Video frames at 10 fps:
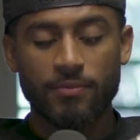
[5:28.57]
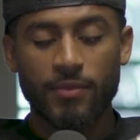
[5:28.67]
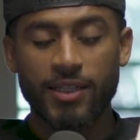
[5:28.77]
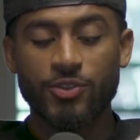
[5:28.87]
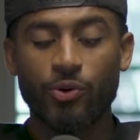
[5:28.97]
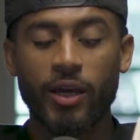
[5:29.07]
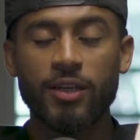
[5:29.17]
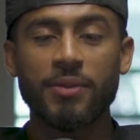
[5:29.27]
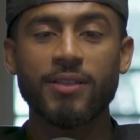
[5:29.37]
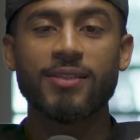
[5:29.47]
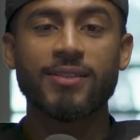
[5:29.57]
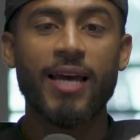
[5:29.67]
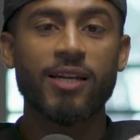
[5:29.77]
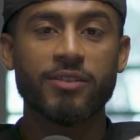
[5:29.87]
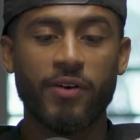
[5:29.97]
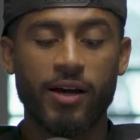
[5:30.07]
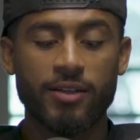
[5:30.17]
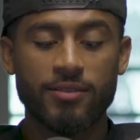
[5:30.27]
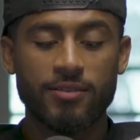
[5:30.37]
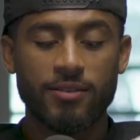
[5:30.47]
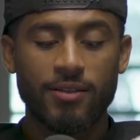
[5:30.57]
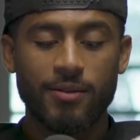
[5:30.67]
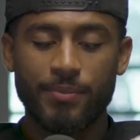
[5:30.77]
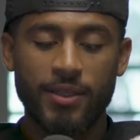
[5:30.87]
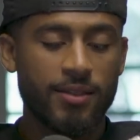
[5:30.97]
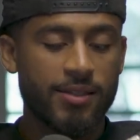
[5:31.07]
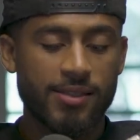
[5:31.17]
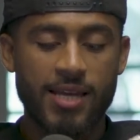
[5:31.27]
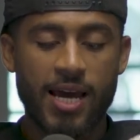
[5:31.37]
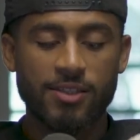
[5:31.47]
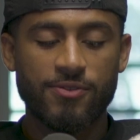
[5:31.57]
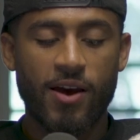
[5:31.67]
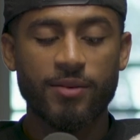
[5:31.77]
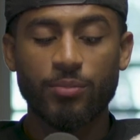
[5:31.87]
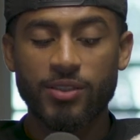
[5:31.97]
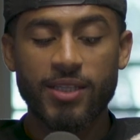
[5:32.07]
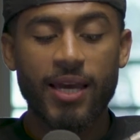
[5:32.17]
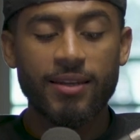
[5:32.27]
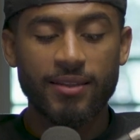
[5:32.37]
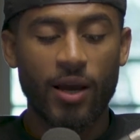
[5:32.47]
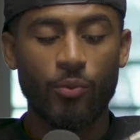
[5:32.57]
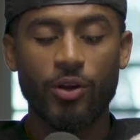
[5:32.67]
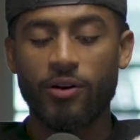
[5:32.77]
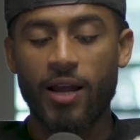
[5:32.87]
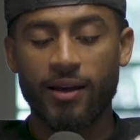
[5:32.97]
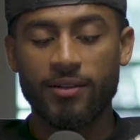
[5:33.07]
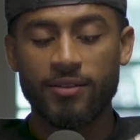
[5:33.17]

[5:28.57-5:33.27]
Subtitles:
It's okay to be dissatisfied. Being dissatisfied and pretending that we are not